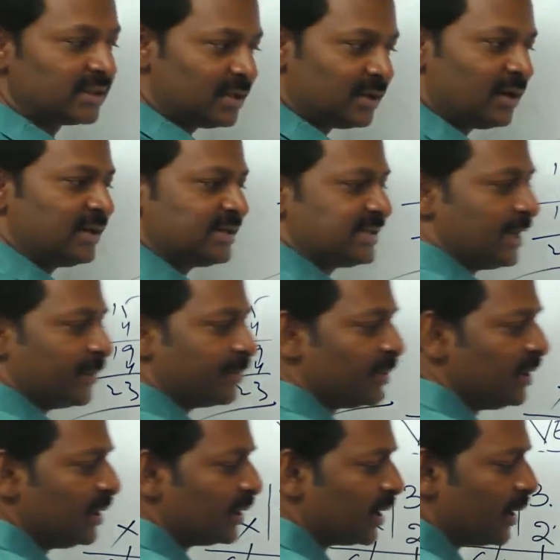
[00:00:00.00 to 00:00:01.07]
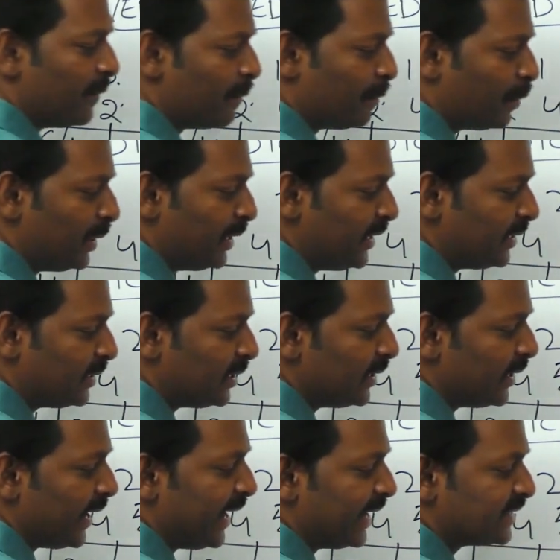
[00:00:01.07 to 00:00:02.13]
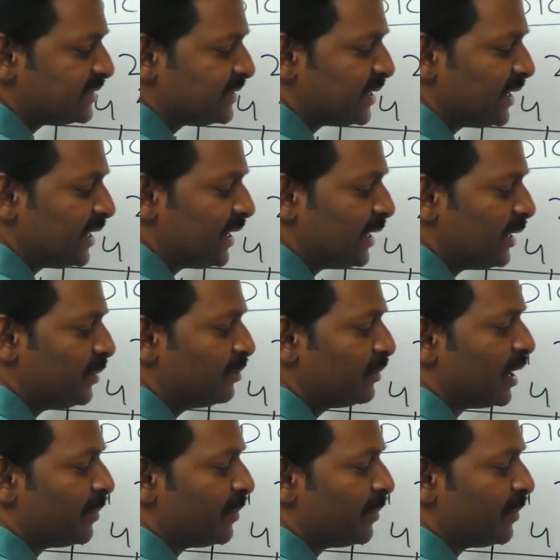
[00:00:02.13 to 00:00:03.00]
Third step, completely extreme